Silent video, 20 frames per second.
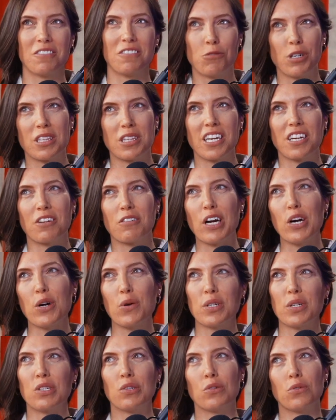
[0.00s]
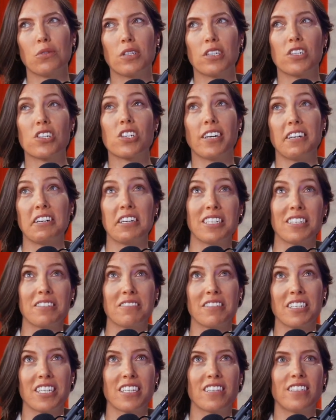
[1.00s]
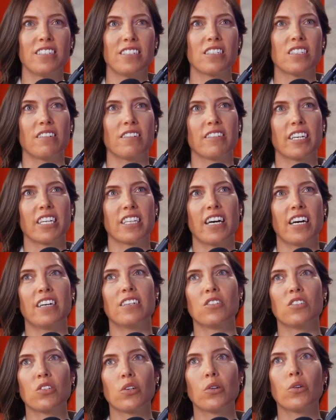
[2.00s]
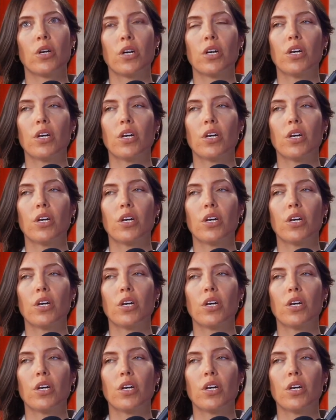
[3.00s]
what they grow and who they're sharing it with and stuff like that. And so,